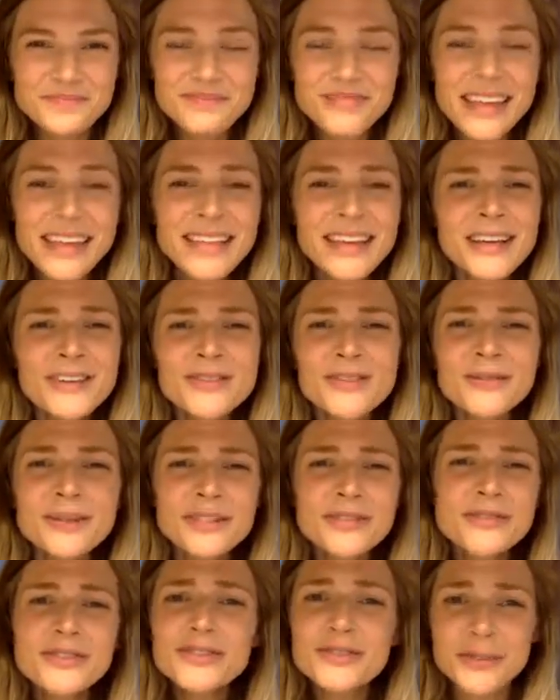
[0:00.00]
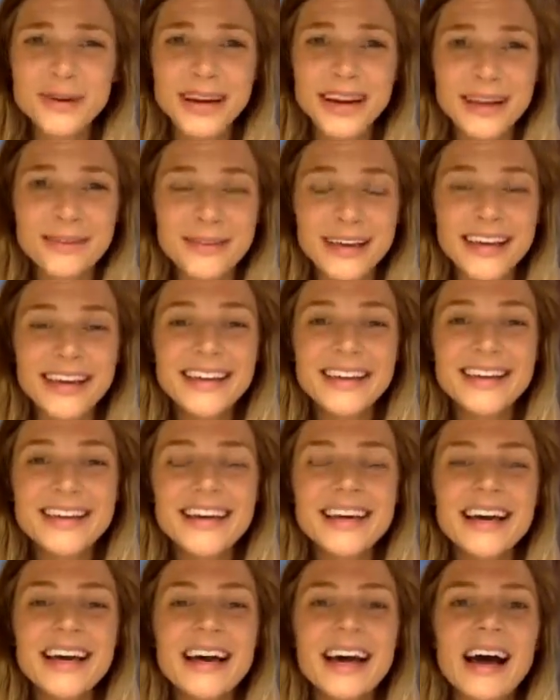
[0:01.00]
Thanks so much for joining me.
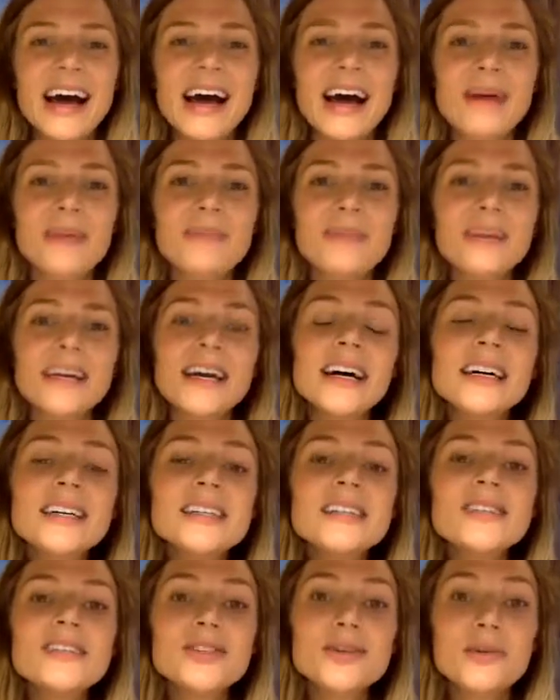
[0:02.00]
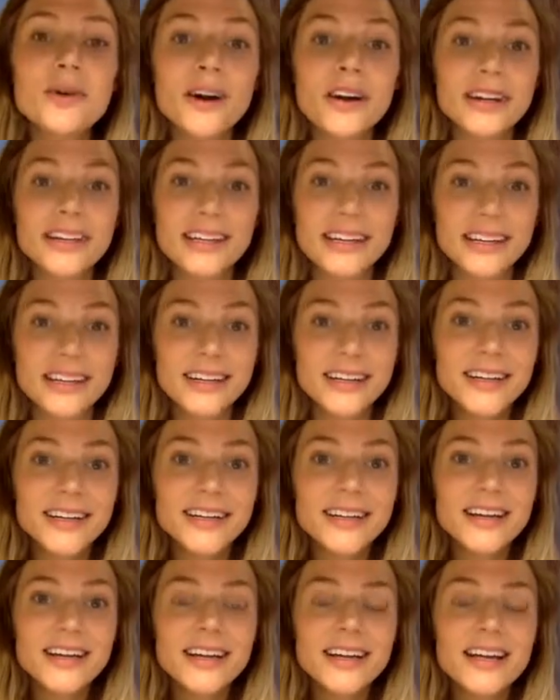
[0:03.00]
Because you are
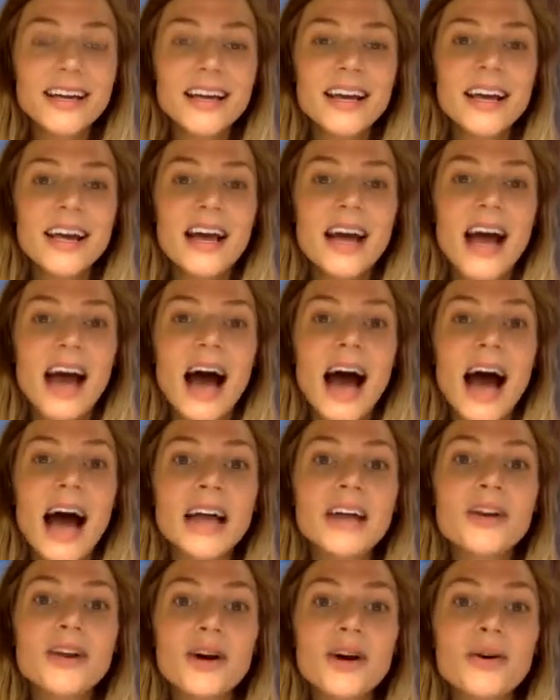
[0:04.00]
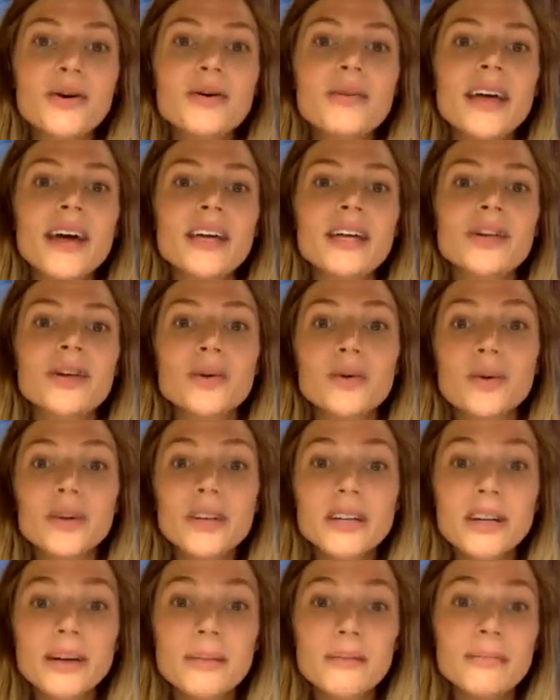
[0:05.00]
here, I know that
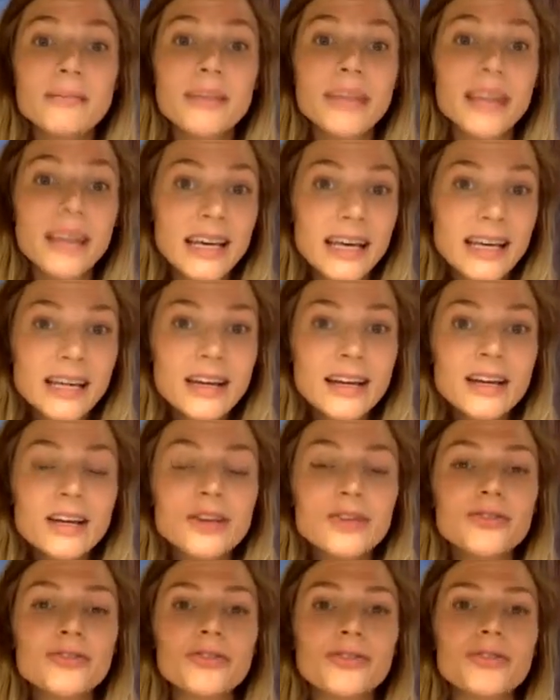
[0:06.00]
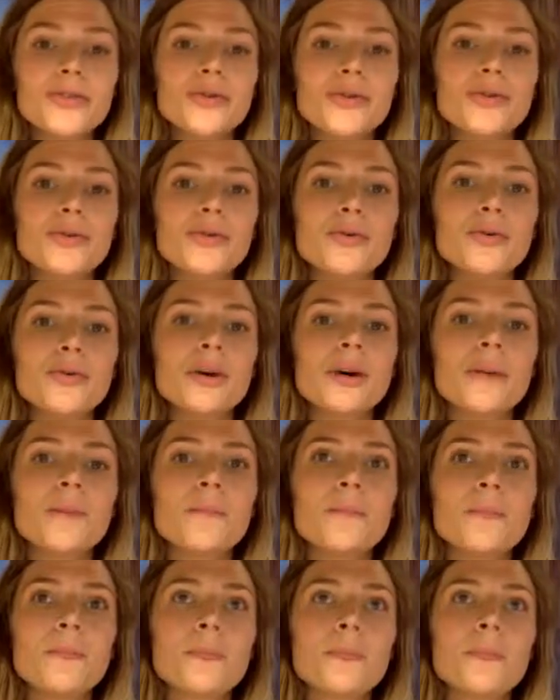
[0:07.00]
you're committed to
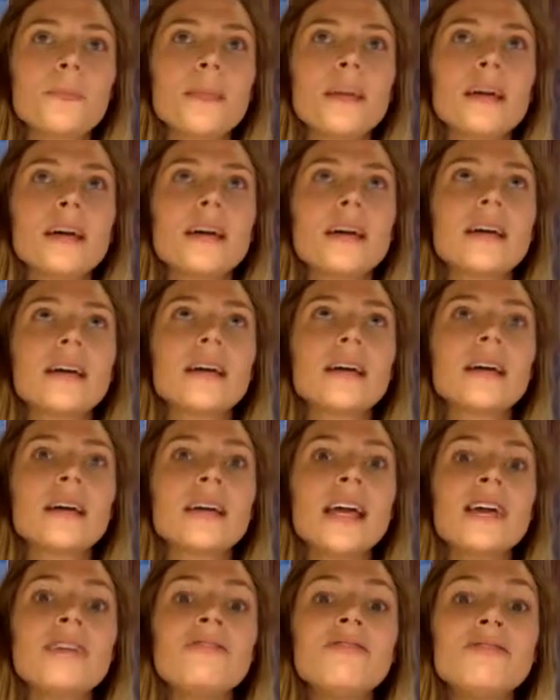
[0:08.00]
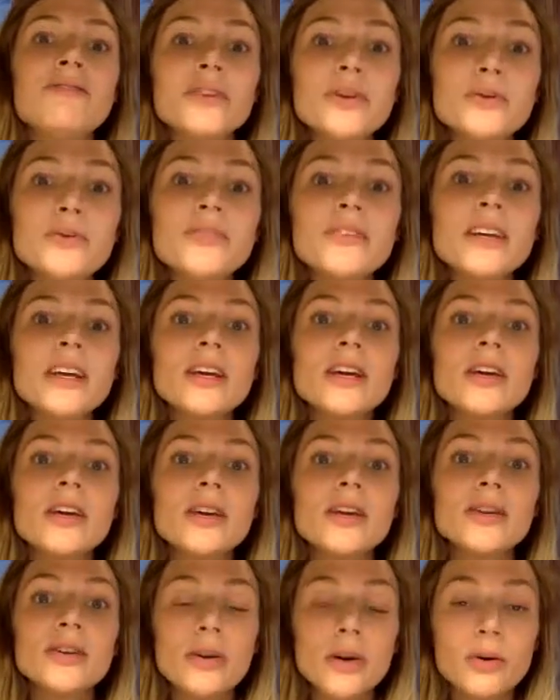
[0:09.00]
infusing
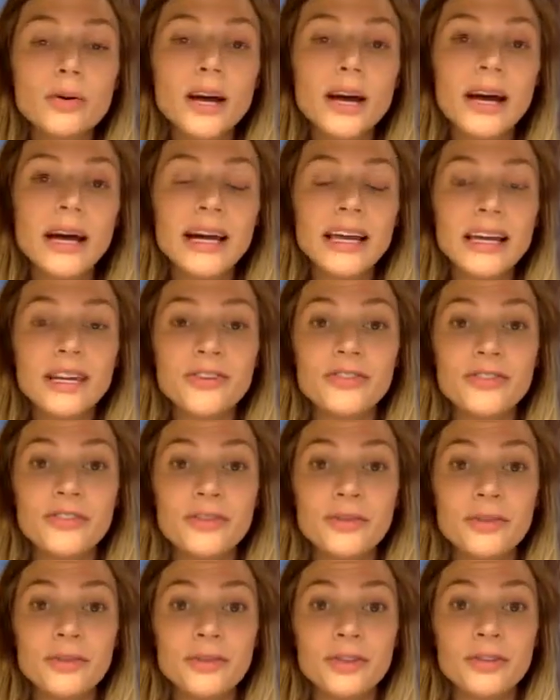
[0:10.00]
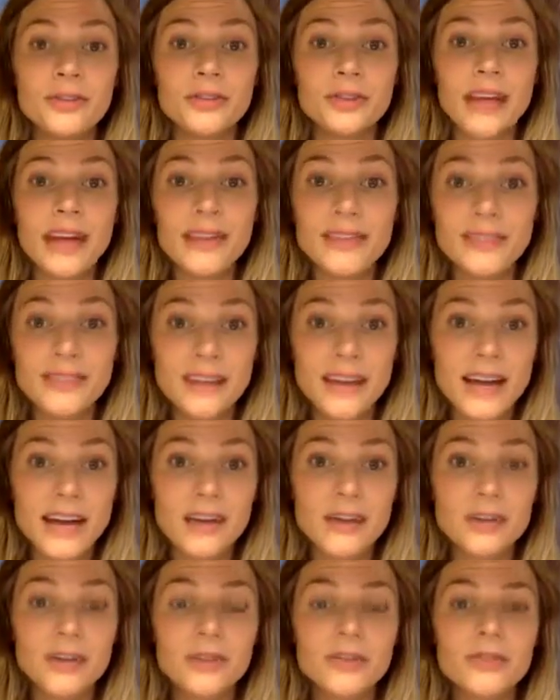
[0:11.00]
yoga into your
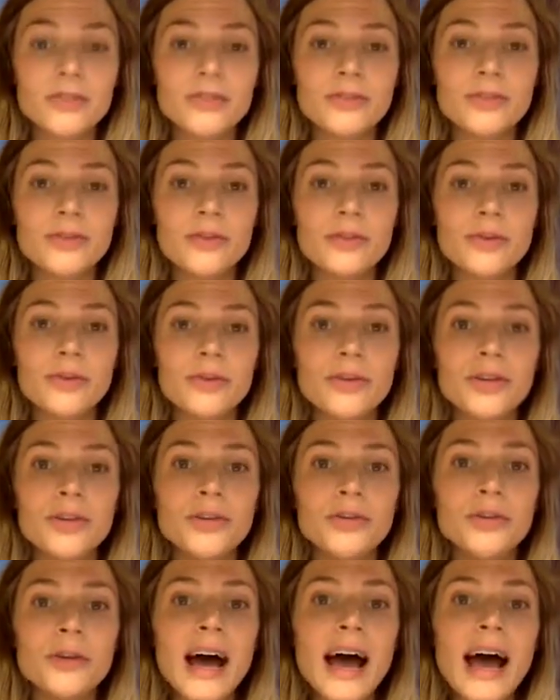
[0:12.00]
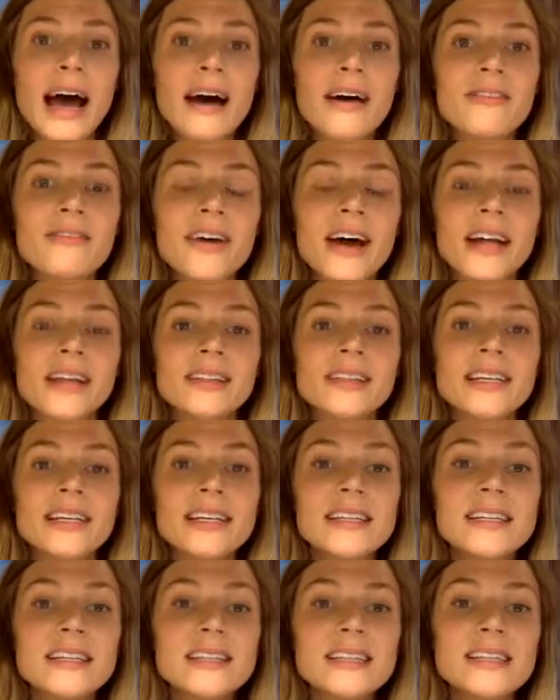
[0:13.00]
lifestyle. So you have at
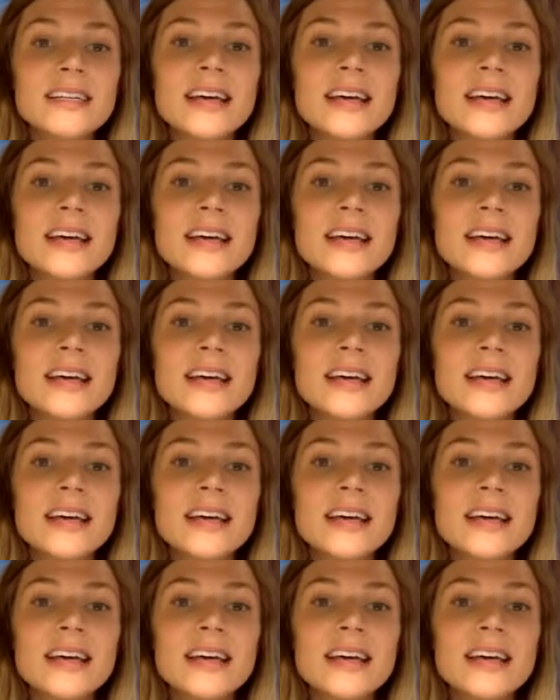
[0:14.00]
least